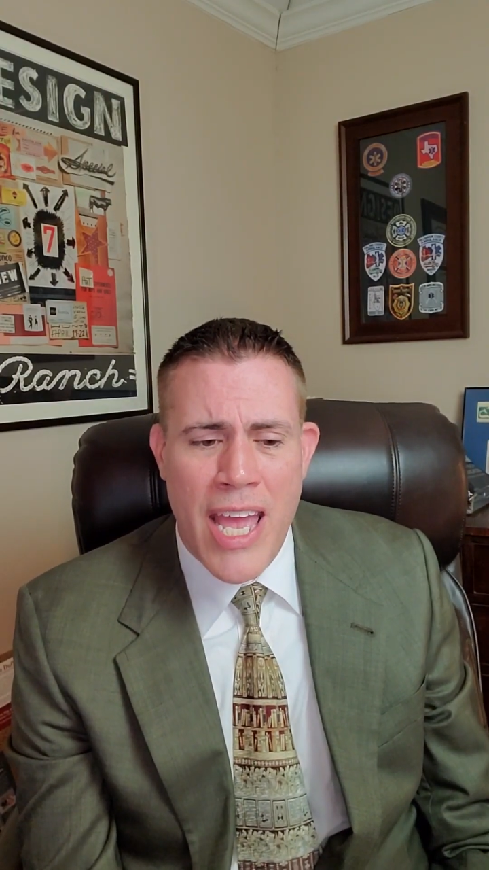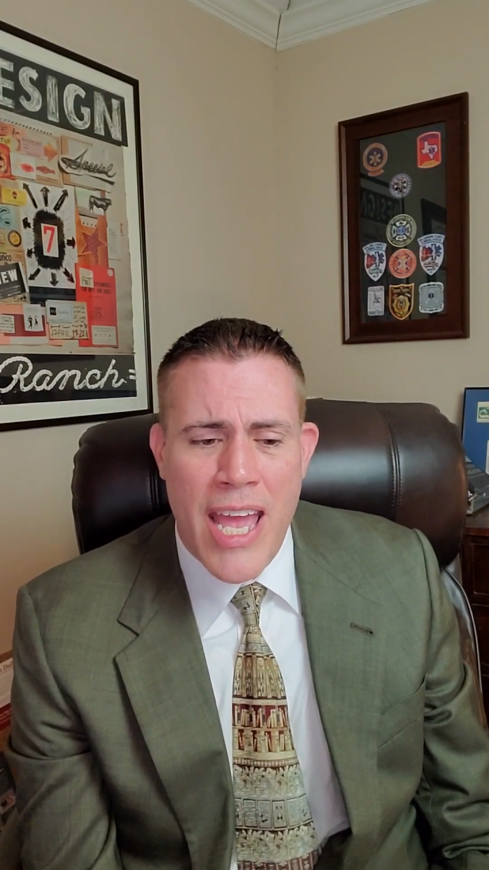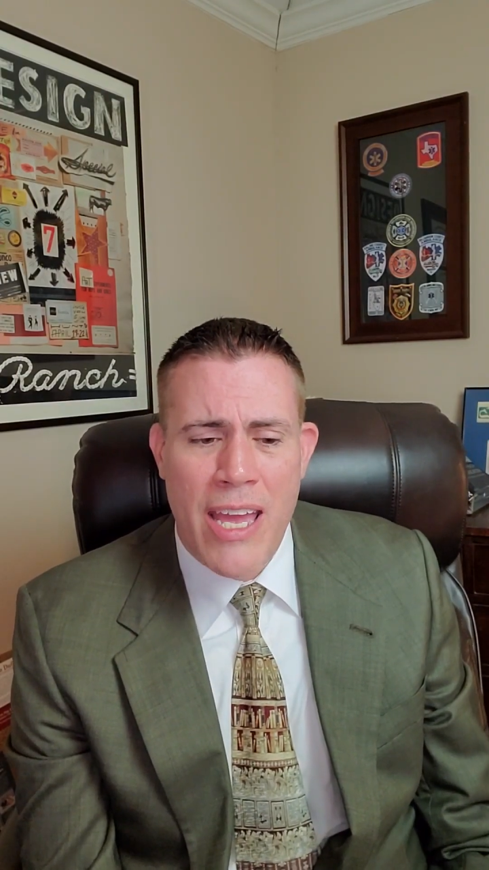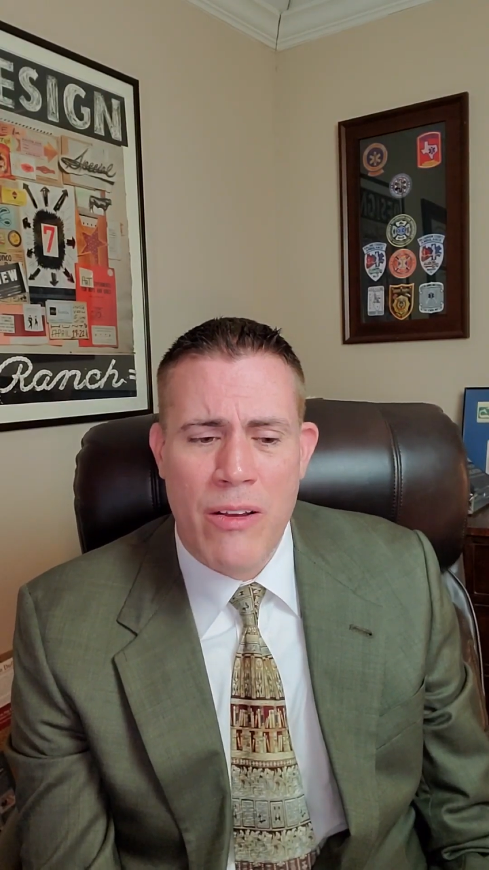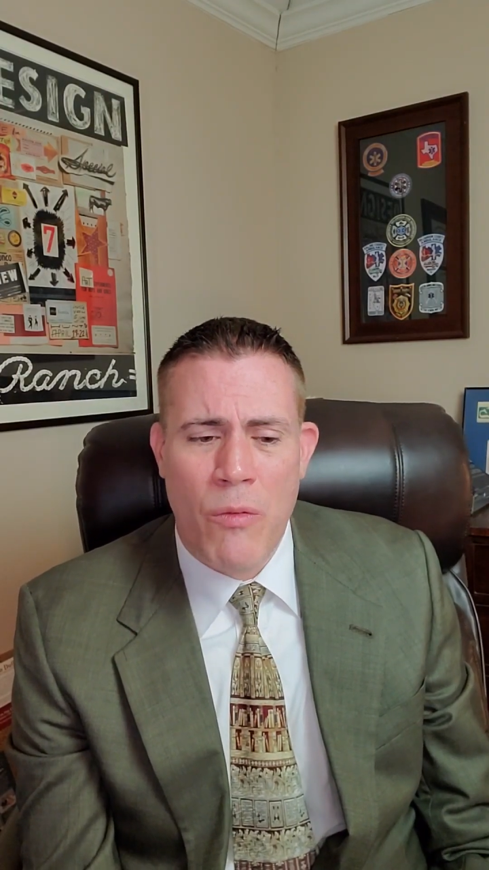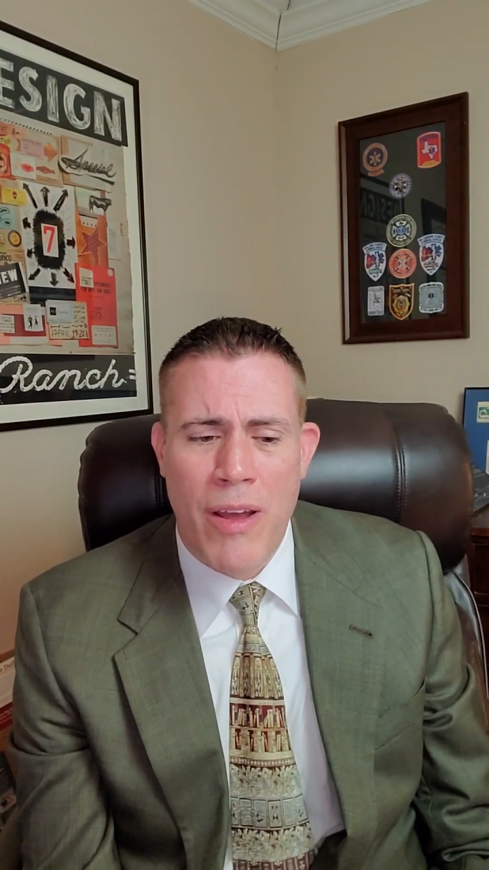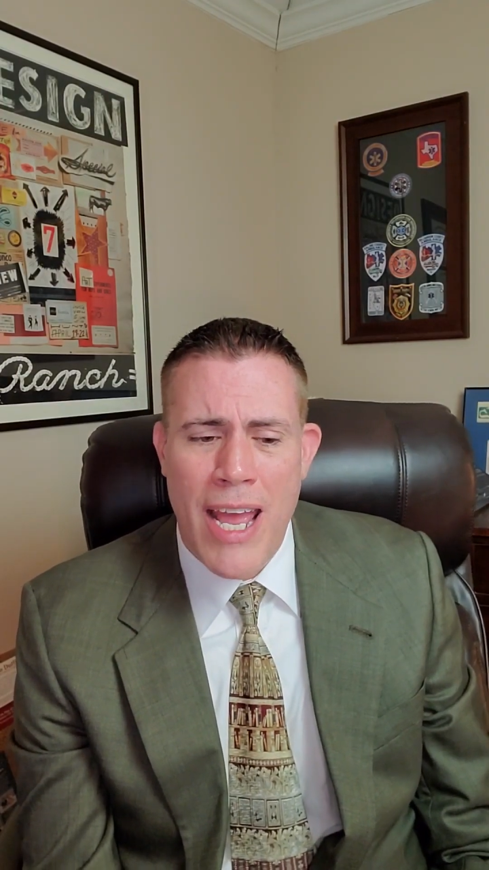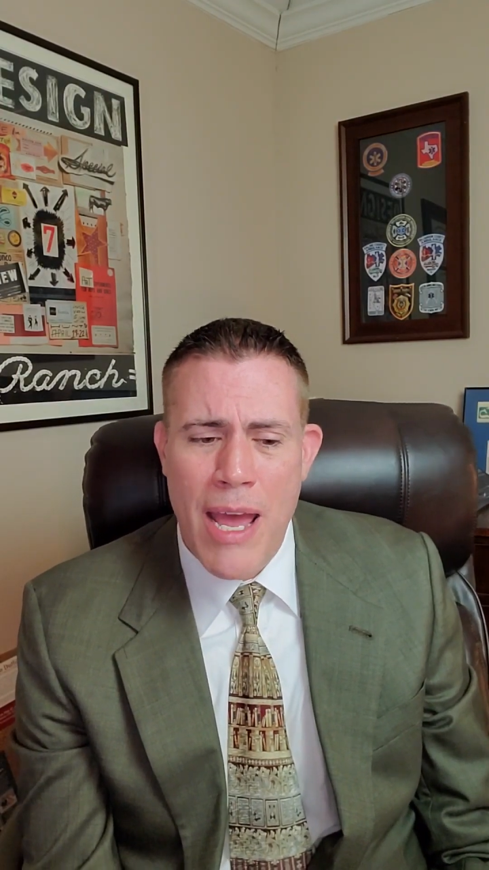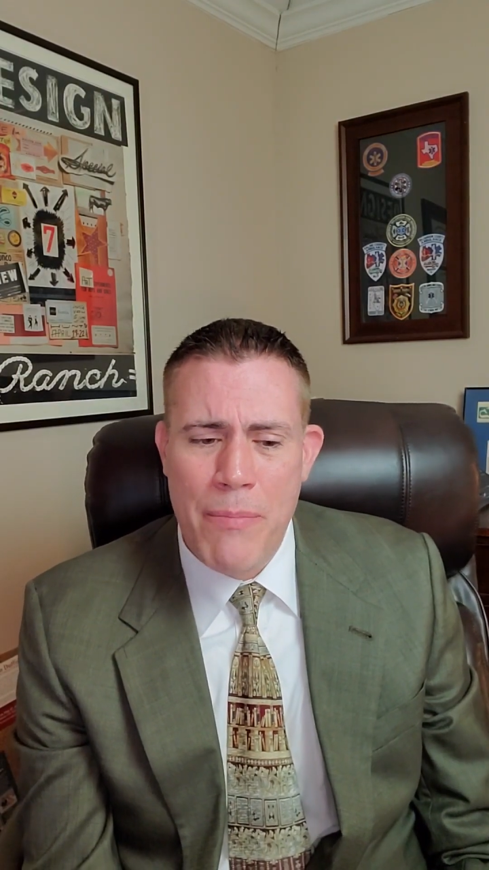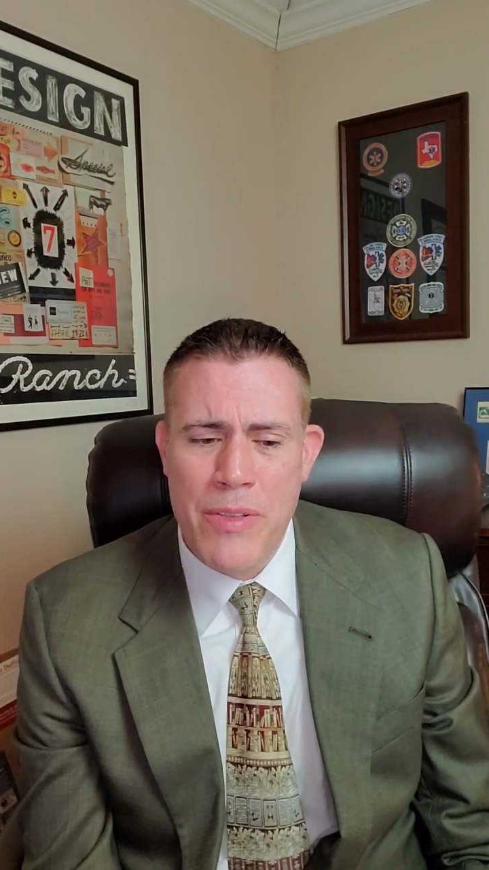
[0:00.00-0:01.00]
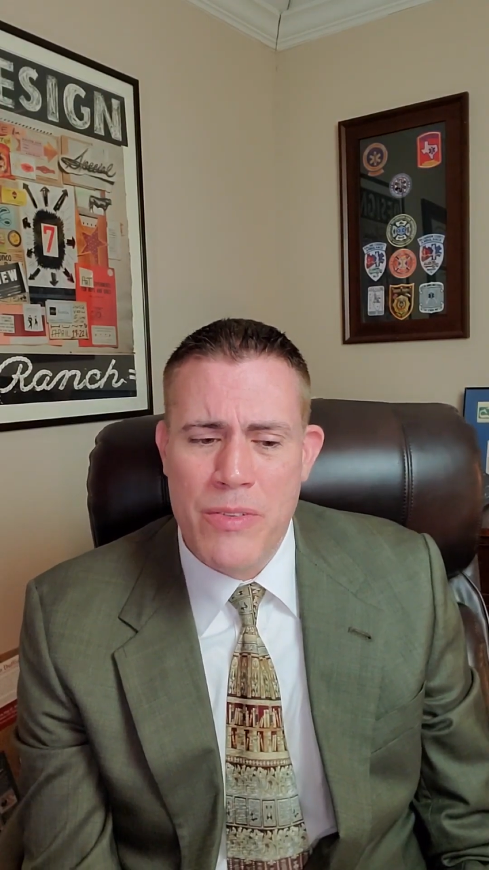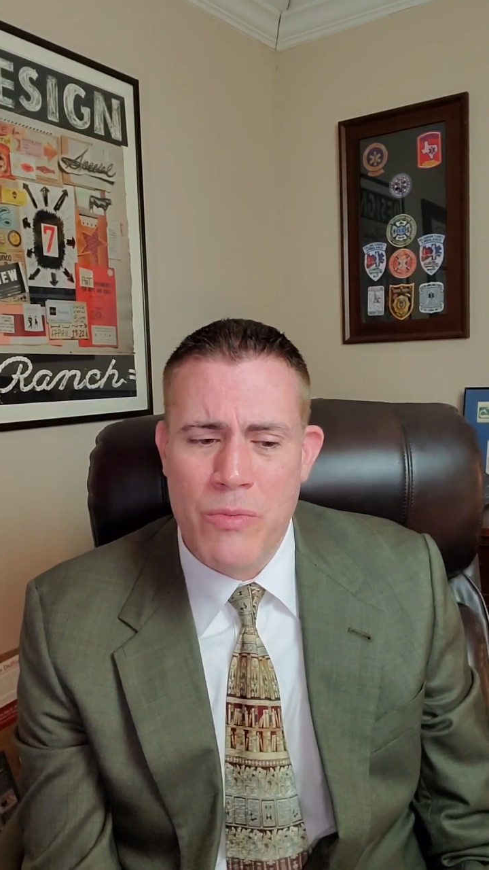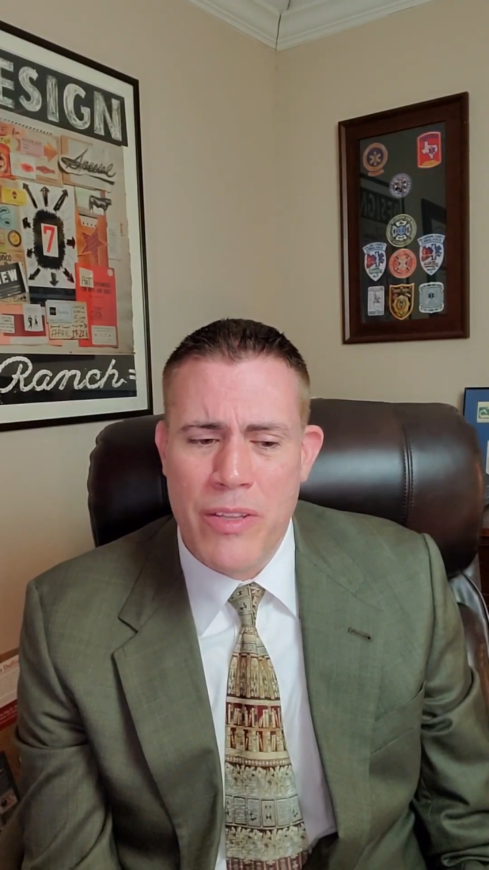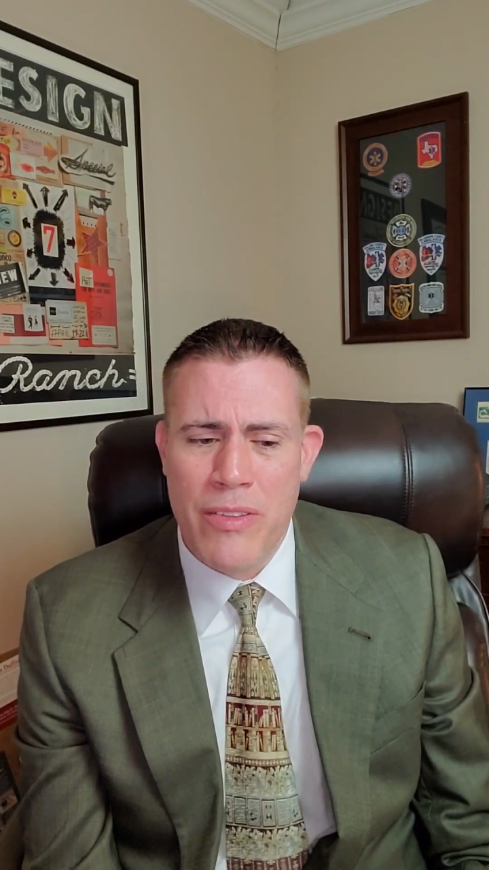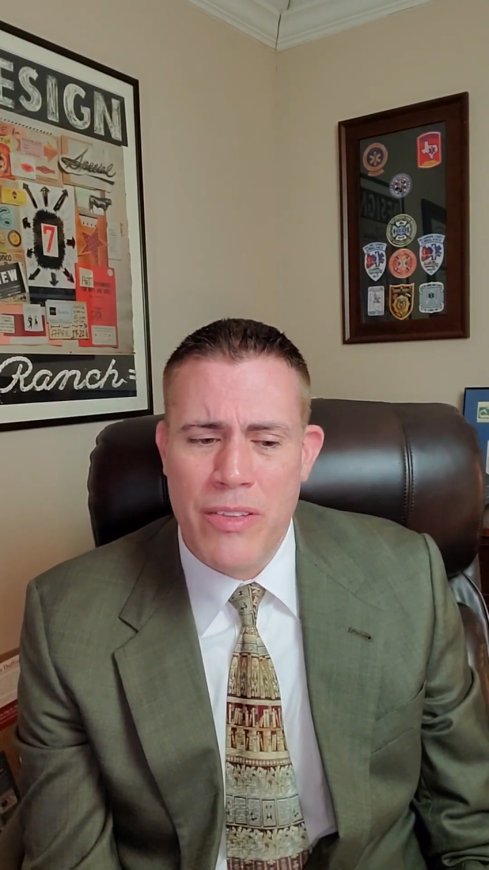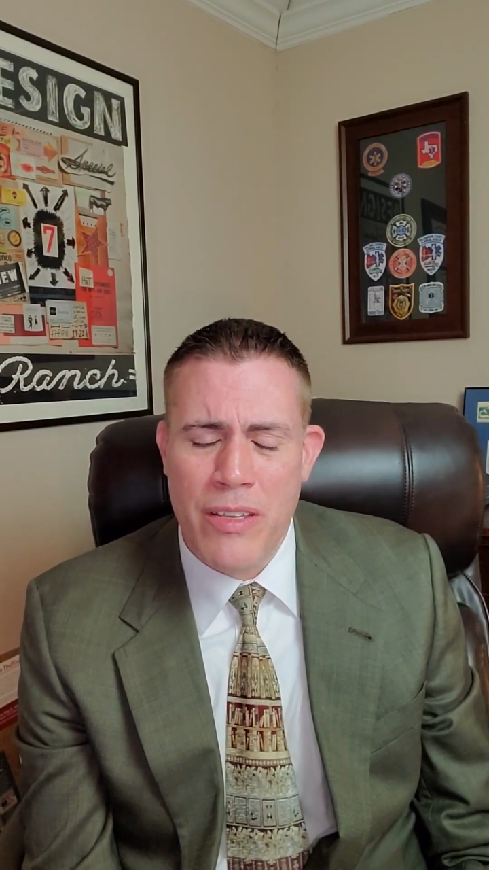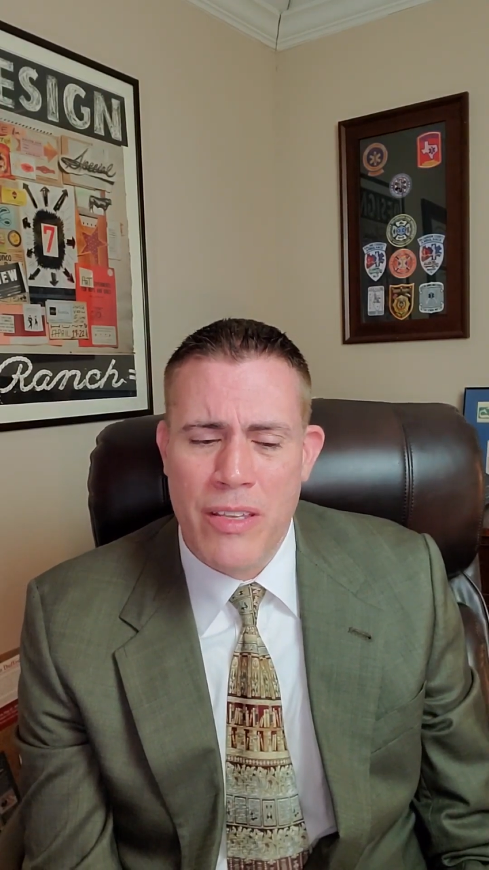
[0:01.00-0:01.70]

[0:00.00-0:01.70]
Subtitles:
And what happens with